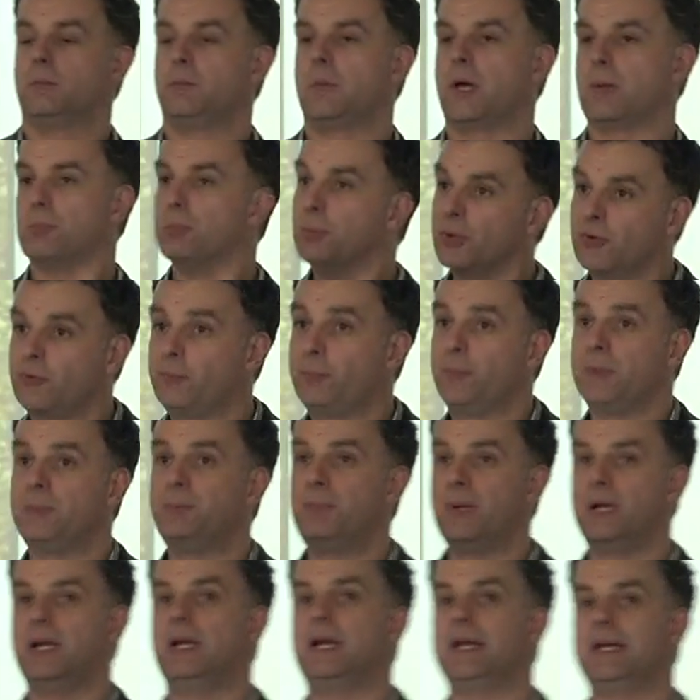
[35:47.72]
It must be
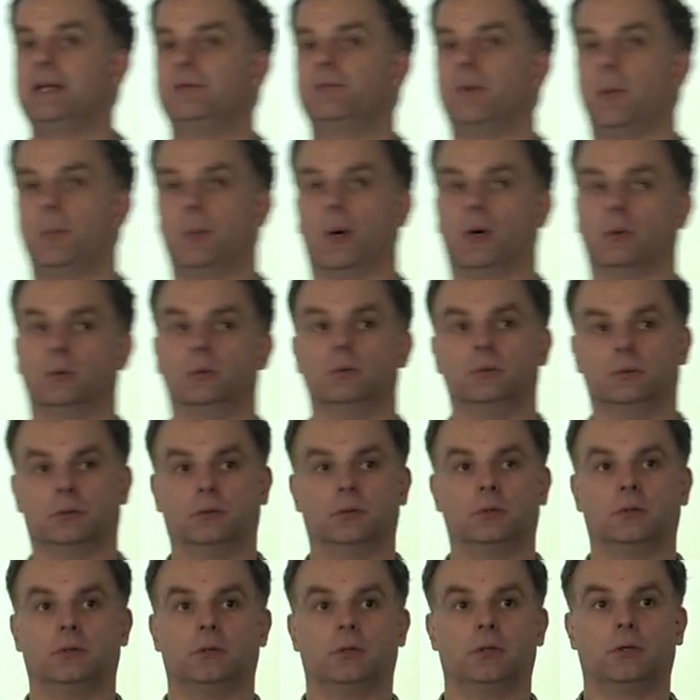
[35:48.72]
believable.
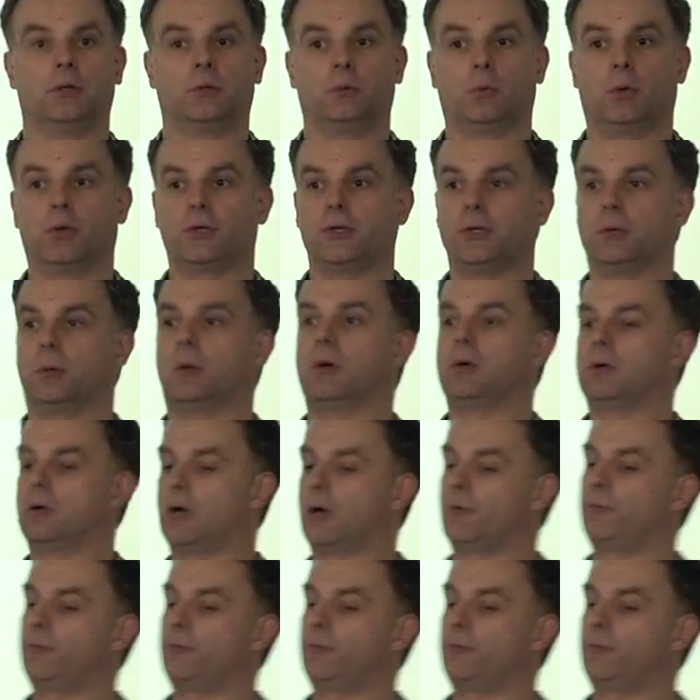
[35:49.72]
What you are